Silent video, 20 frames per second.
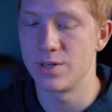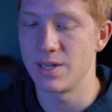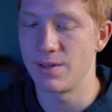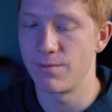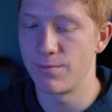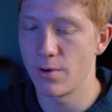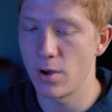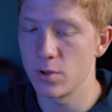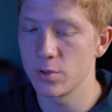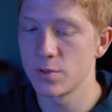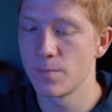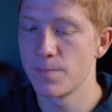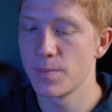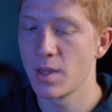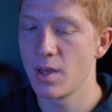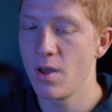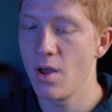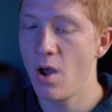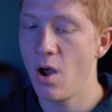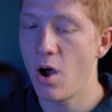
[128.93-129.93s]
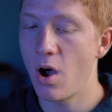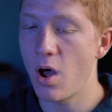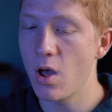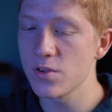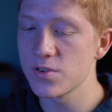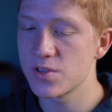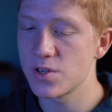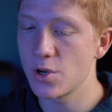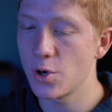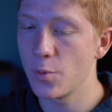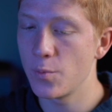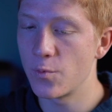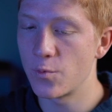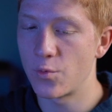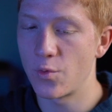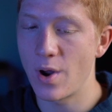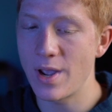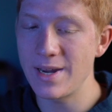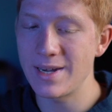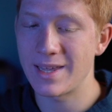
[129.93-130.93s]
default. Also,
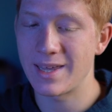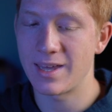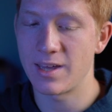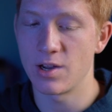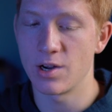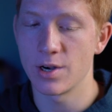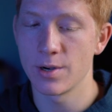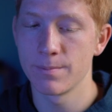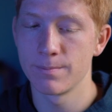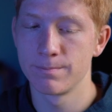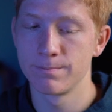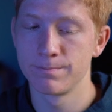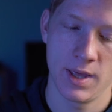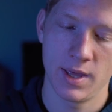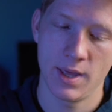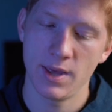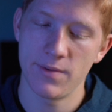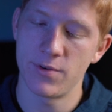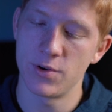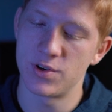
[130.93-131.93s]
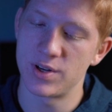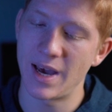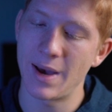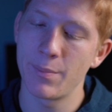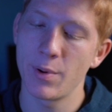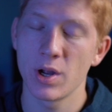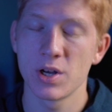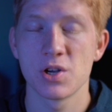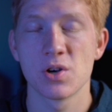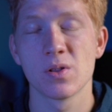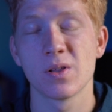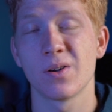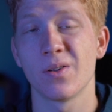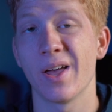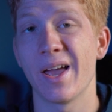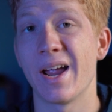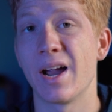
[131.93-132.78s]
right here, if you tap on your little